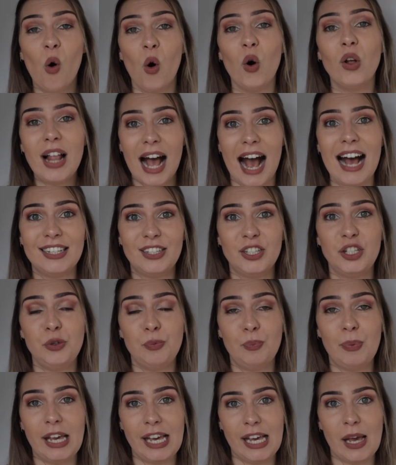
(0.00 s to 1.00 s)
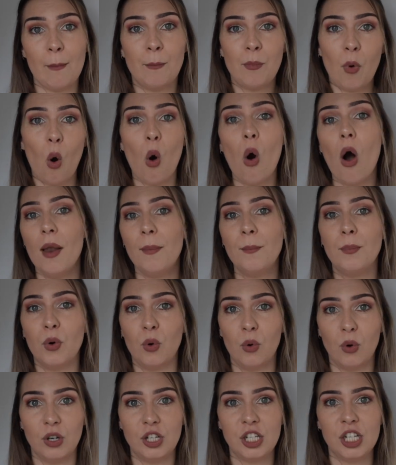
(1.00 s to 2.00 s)
all has to be bought on
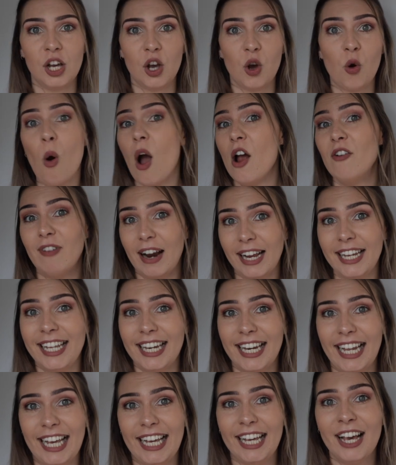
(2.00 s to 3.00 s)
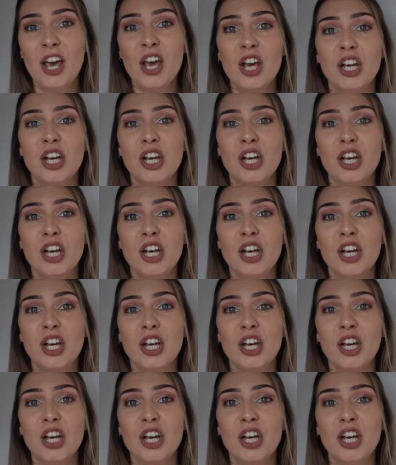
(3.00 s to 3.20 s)
board quite regularly.